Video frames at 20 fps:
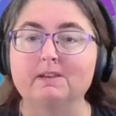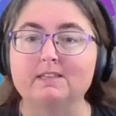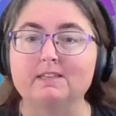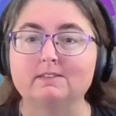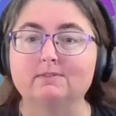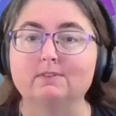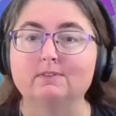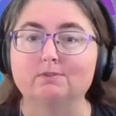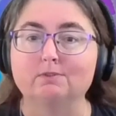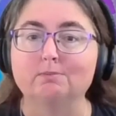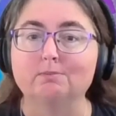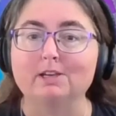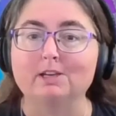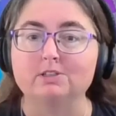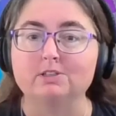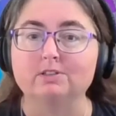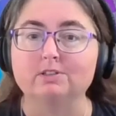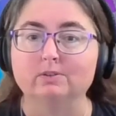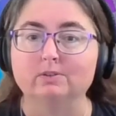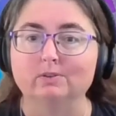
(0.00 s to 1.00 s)
piece of
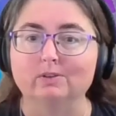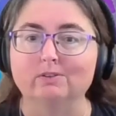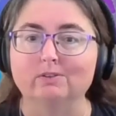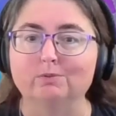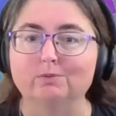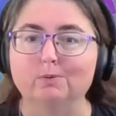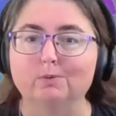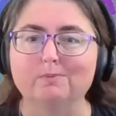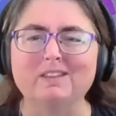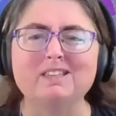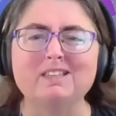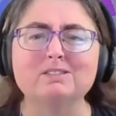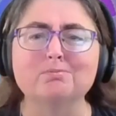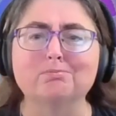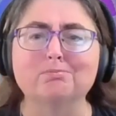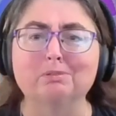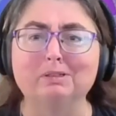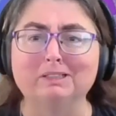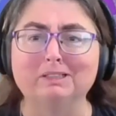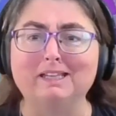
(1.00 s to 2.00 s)
information you're looking for? It's
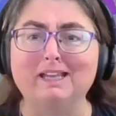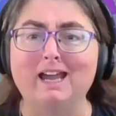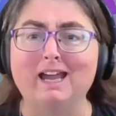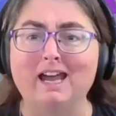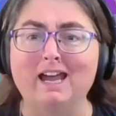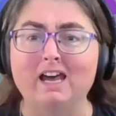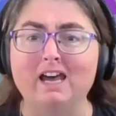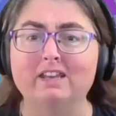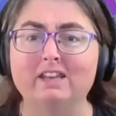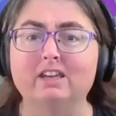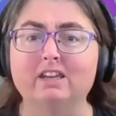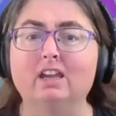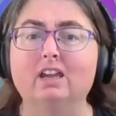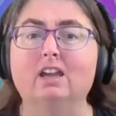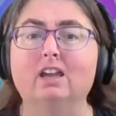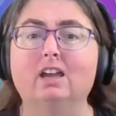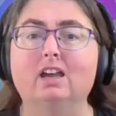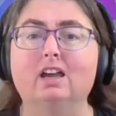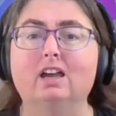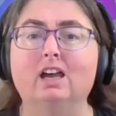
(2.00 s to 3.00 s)
really hard.
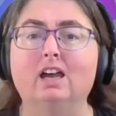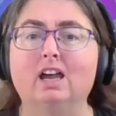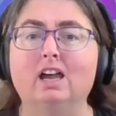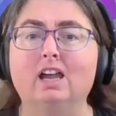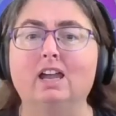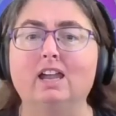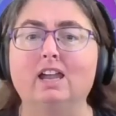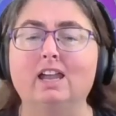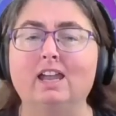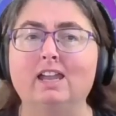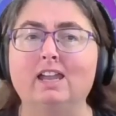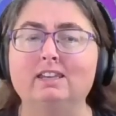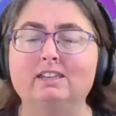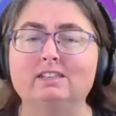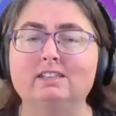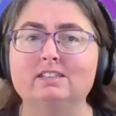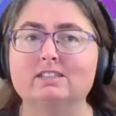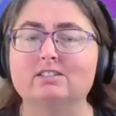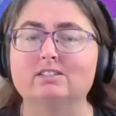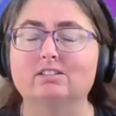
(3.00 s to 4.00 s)

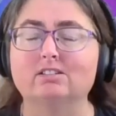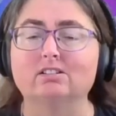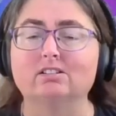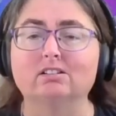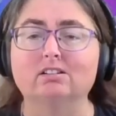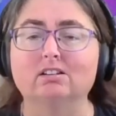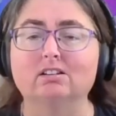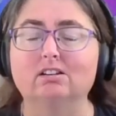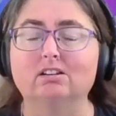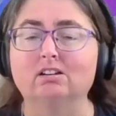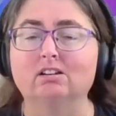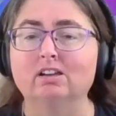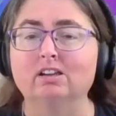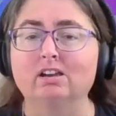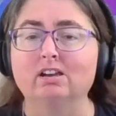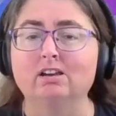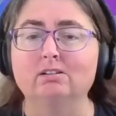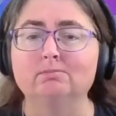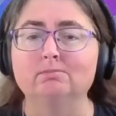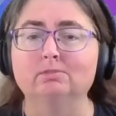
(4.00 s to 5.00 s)
And
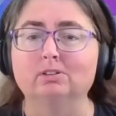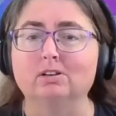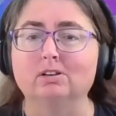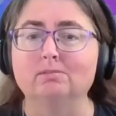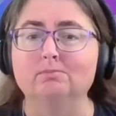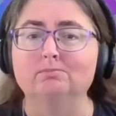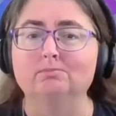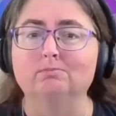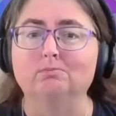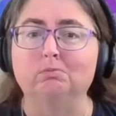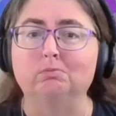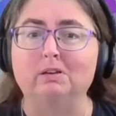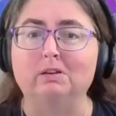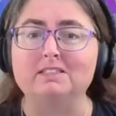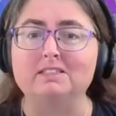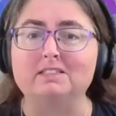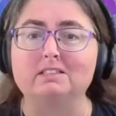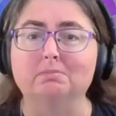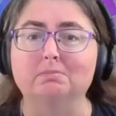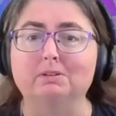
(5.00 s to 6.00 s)
I'm
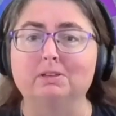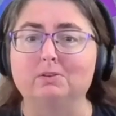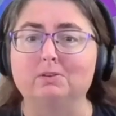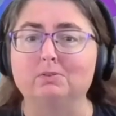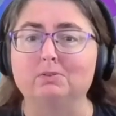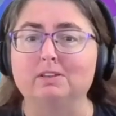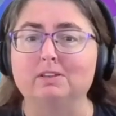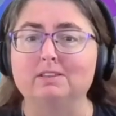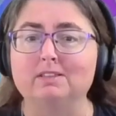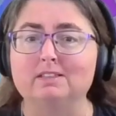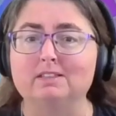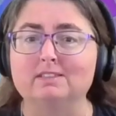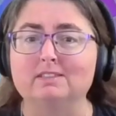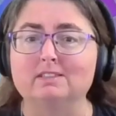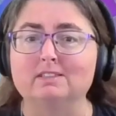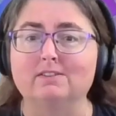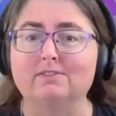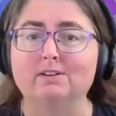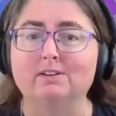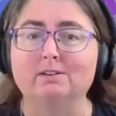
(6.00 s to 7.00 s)
reasonably good at this
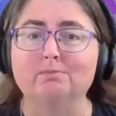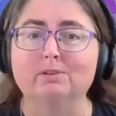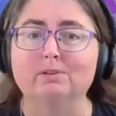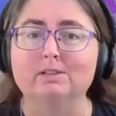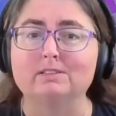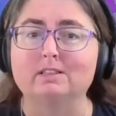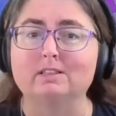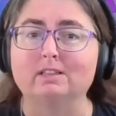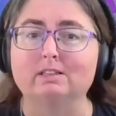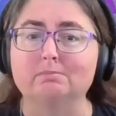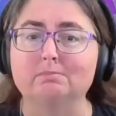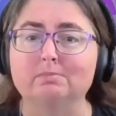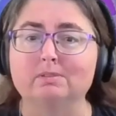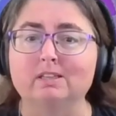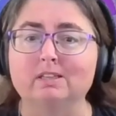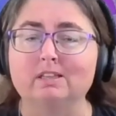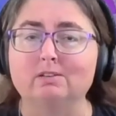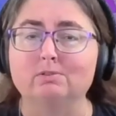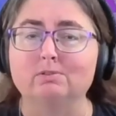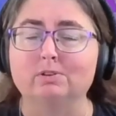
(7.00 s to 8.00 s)
stuff, and I'm
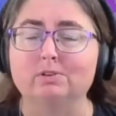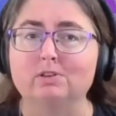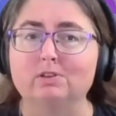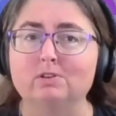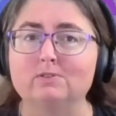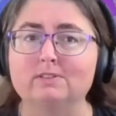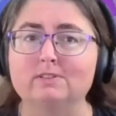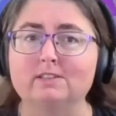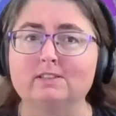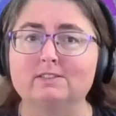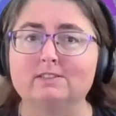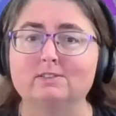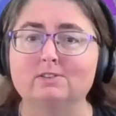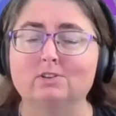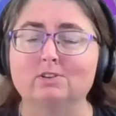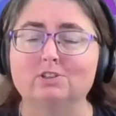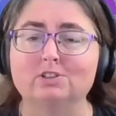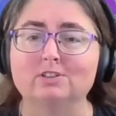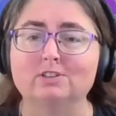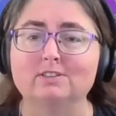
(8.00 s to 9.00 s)
reasonably good at using
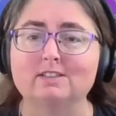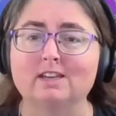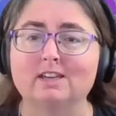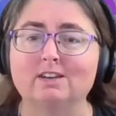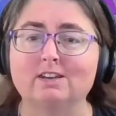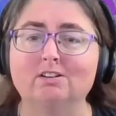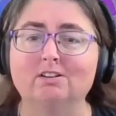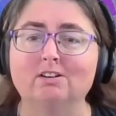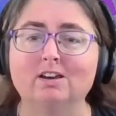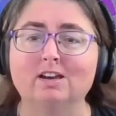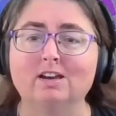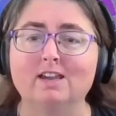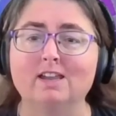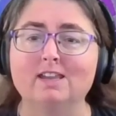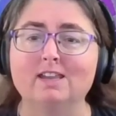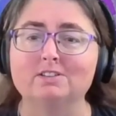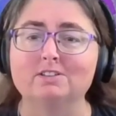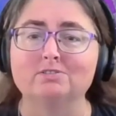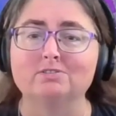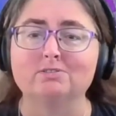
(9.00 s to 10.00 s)
searches, and
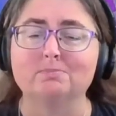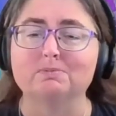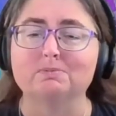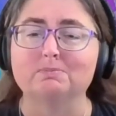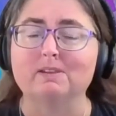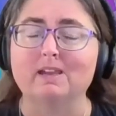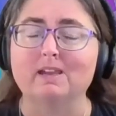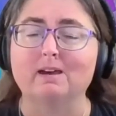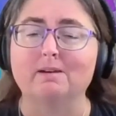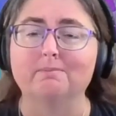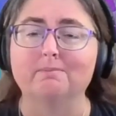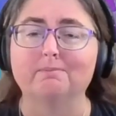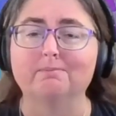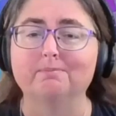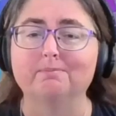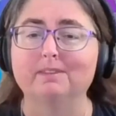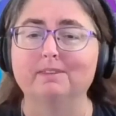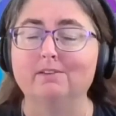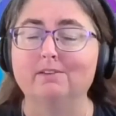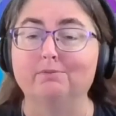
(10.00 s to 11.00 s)
it trips me up
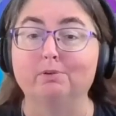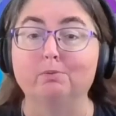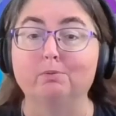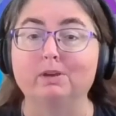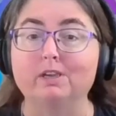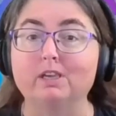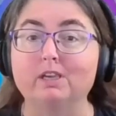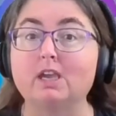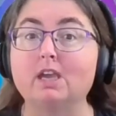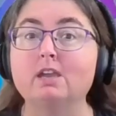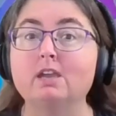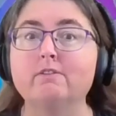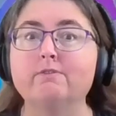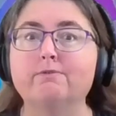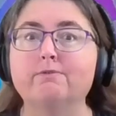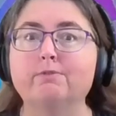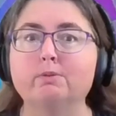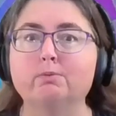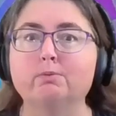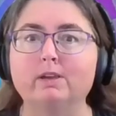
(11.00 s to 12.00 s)
every week.
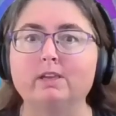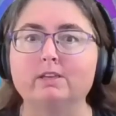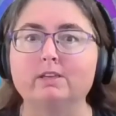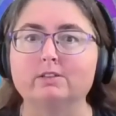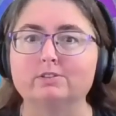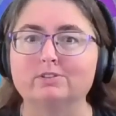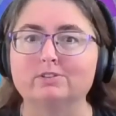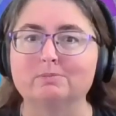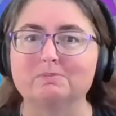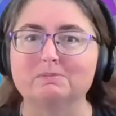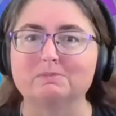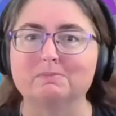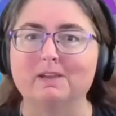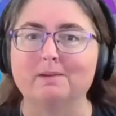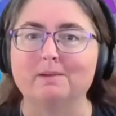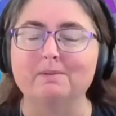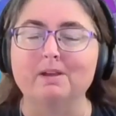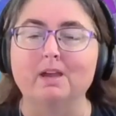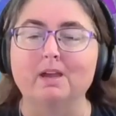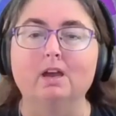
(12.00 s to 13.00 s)
Every week it trips
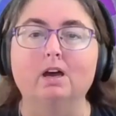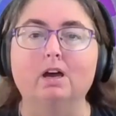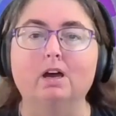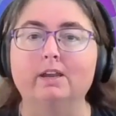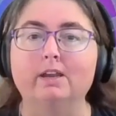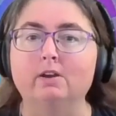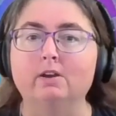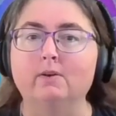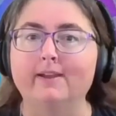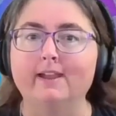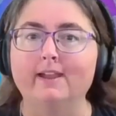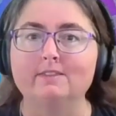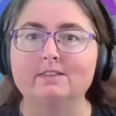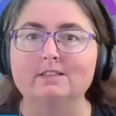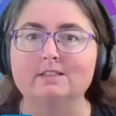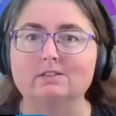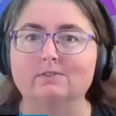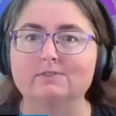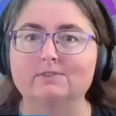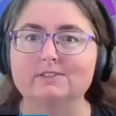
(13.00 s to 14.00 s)
me up. I know I had
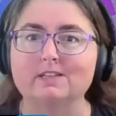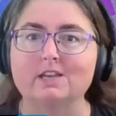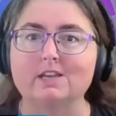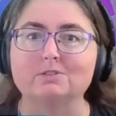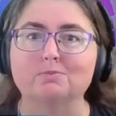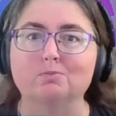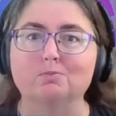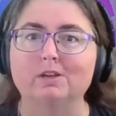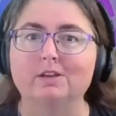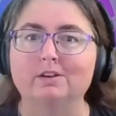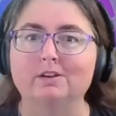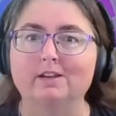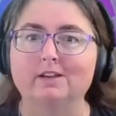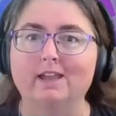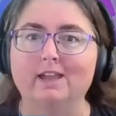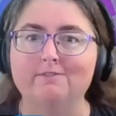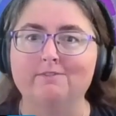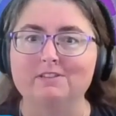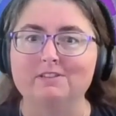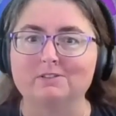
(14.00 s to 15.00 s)
this conversation. Where did I
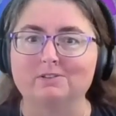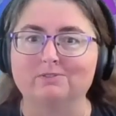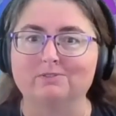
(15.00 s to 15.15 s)
have this